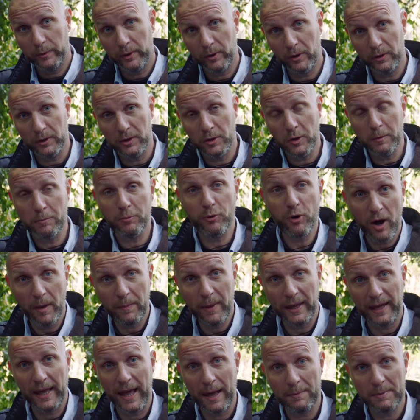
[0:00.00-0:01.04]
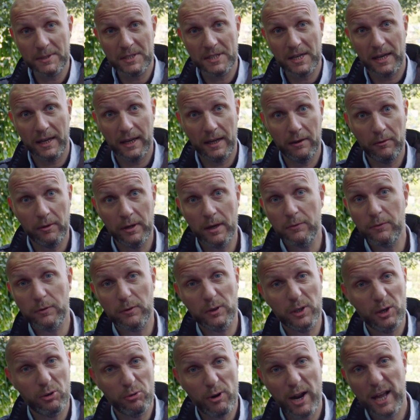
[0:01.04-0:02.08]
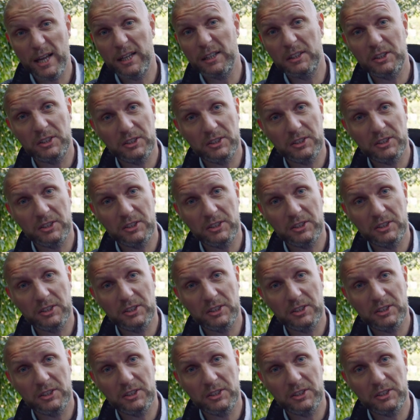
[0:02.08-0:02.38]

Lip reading: me we've got the new primate habitat area for orang,